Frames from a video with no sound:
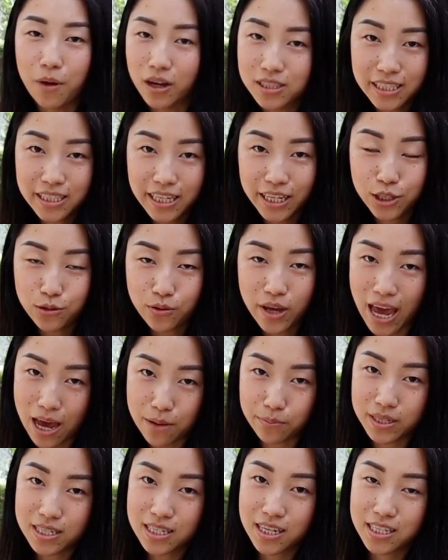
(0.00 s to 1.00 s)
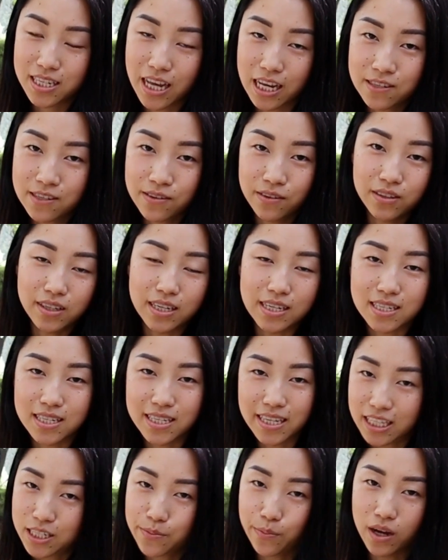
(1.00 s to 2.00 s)
I'm not saying you can't be successful in
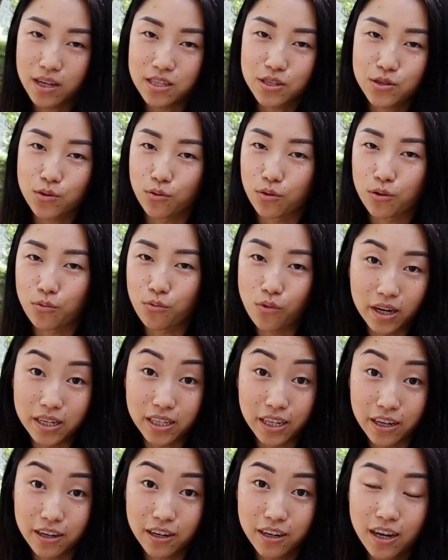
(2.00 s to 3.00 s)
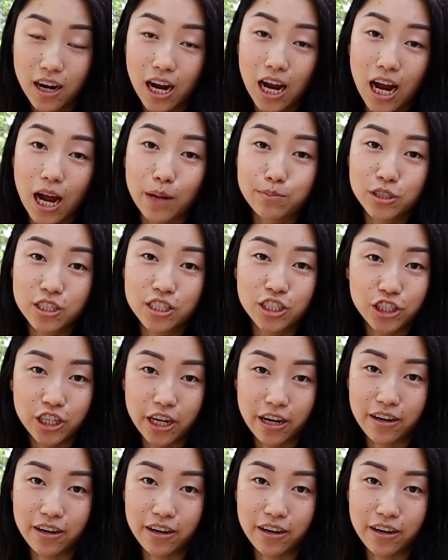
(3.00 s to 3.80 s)
six months or one year. I'm just